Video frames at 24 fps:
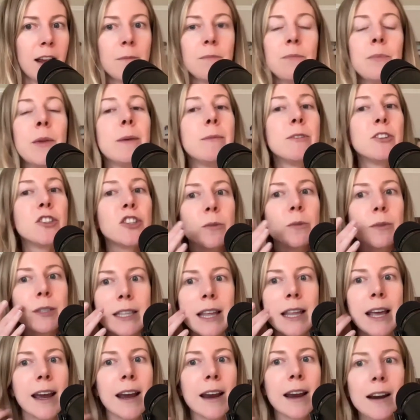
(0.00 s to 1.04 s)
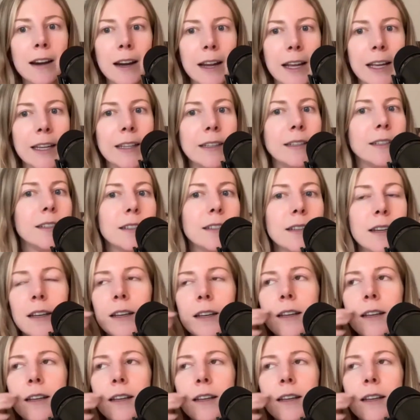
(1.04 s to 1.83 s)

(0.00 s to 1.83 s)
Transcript: Maybe she was there and,